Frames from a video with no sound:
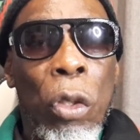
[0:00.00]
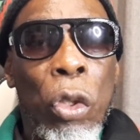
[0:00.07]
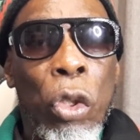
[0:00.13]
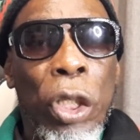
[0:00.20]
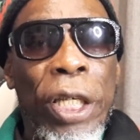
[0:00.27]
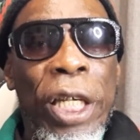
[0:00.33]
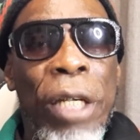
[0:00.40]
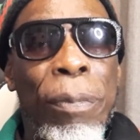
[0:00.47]
to
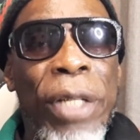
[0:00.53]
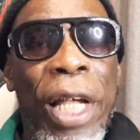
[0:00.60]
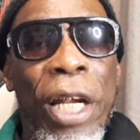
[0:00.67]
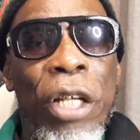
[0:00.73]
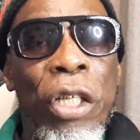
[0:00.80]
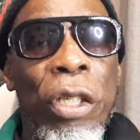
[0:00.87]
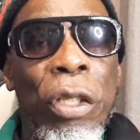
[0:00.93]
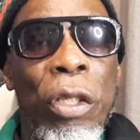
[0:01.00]
keep
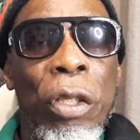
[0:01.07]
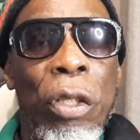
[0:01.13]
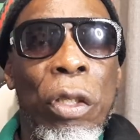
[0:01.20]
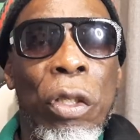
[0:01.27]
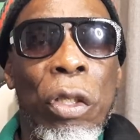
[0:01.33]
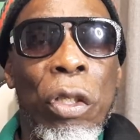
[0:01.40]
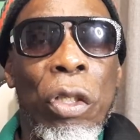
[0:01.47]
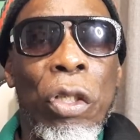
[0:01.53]
telling
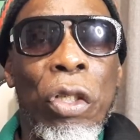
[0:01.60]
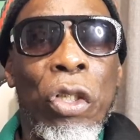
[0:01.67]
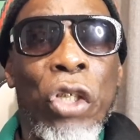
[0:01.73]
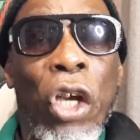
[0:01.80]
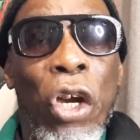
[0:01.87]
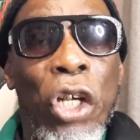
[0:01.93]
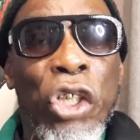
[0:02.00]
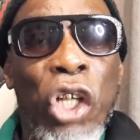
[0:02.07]

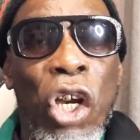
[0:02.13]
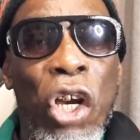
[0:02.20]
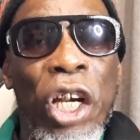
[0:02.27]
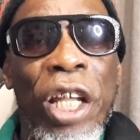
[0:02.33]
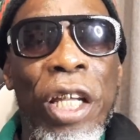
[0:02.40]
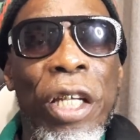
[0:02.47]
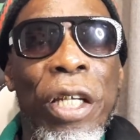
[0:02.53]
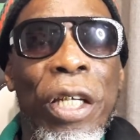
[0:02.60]
your
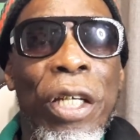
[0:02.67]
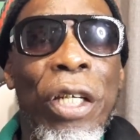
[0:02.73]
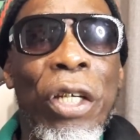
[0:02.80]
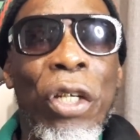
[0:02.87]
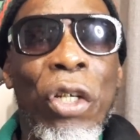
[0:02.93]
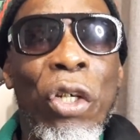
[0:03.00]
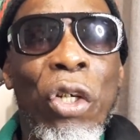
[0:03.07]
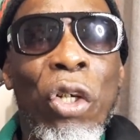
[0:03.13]
journey.
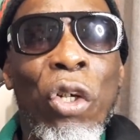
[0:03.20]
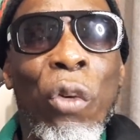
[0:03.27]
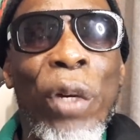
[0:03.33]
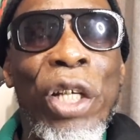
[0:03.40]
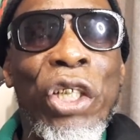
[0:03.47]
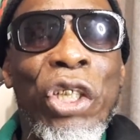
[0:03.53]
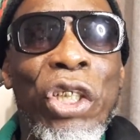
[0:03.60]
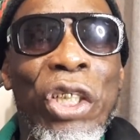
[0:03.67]

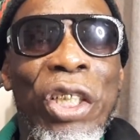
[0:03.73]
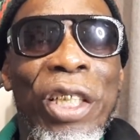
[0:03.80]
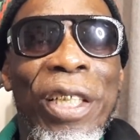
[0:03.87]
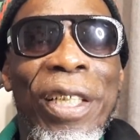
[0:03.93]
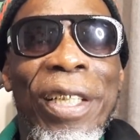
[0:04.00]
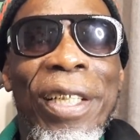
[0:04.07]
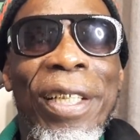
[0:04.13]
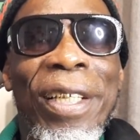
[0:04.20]
Wish
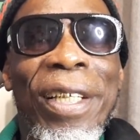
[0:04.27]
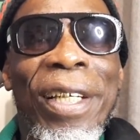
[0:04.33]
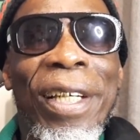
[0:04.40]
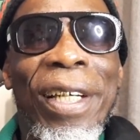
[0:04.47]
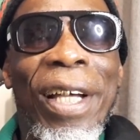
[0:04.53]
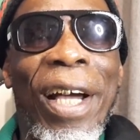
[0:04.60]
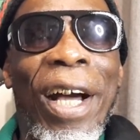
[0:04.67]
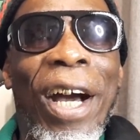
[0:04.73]

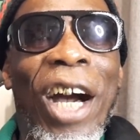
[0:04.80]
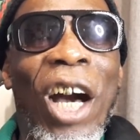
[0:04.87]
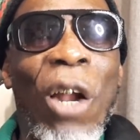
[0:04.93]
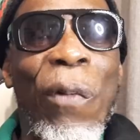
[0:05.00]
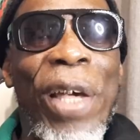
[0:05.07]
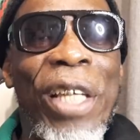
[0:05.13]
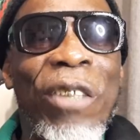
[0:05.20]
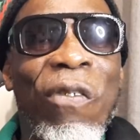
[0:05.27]

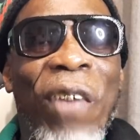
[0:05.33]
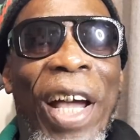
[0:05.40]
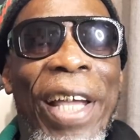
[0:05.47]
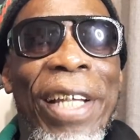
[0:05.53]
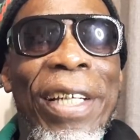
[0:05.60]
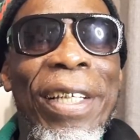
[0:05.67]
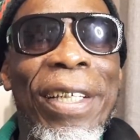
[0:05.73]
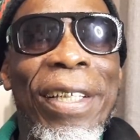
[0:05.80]
always
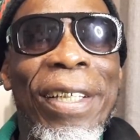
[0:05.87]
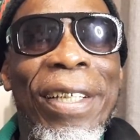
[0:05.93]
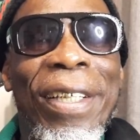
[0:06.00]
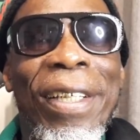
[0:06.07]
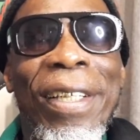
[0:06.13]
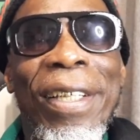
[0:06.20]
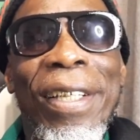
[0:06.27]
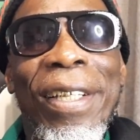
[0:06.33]
find
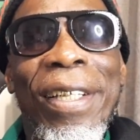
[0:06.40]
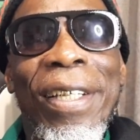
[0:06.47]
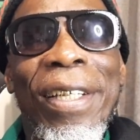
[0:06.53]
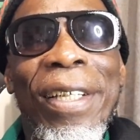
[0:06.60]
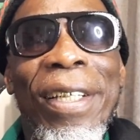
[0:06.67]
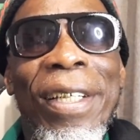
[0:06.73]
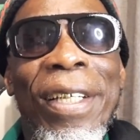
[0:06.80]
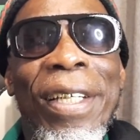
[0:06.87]

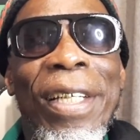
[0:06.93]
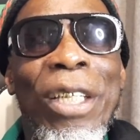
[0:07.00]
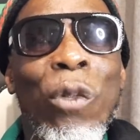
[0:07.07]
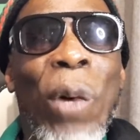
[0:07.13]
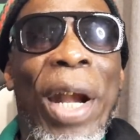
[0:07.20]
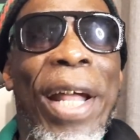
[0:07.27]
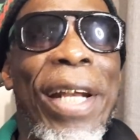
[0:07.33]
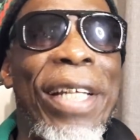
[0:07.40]

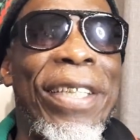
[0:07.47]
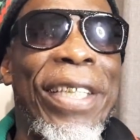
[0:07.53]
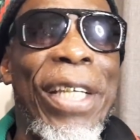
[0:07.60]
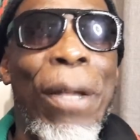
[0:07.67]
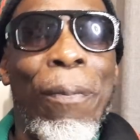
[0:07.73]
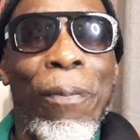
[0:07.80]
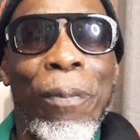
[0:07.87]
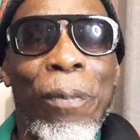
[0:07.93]
one and the
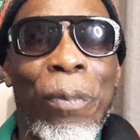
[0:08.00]
same.